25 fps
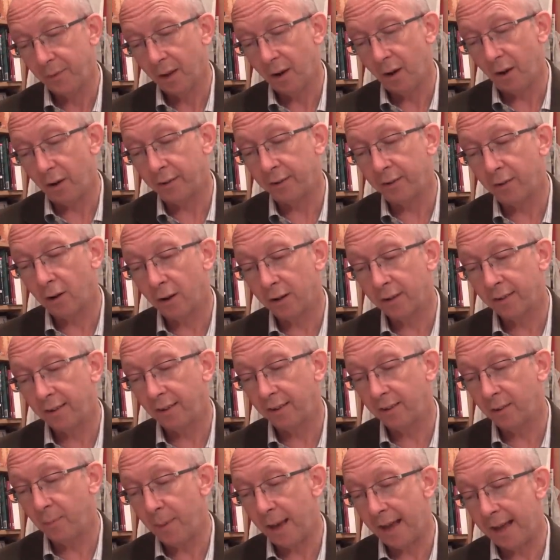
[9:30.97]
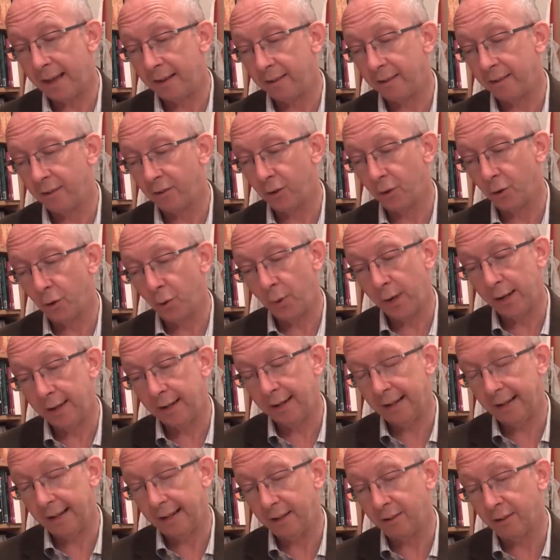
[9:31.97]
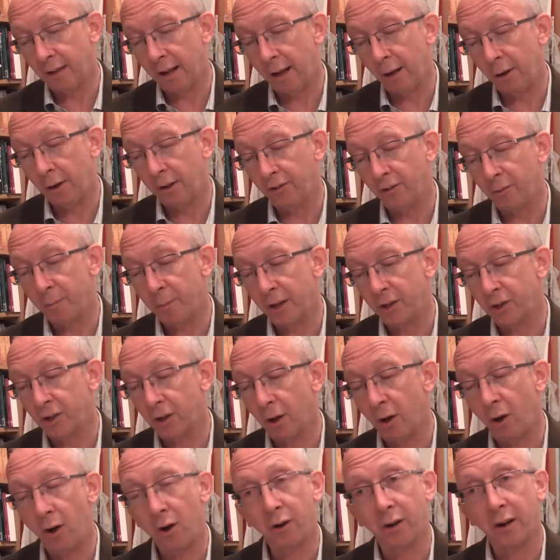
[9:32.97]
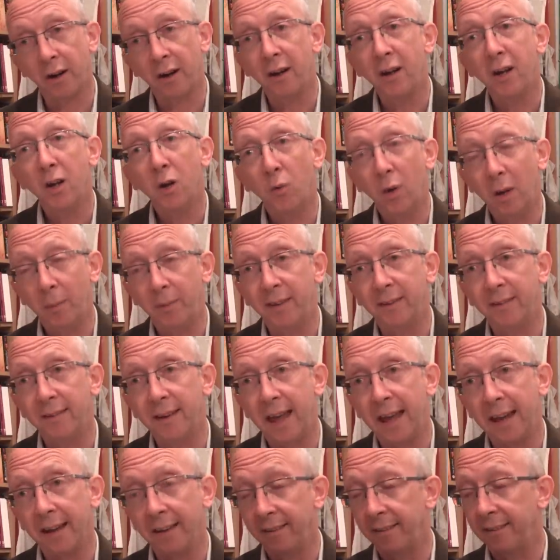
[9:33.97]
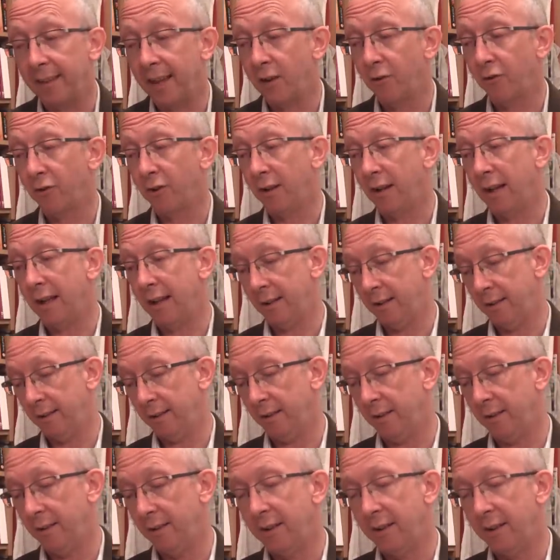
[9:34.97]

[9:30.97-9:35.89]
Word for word: Our stock's expanding too quickly to hold us for much longer. We'll be staying in central London.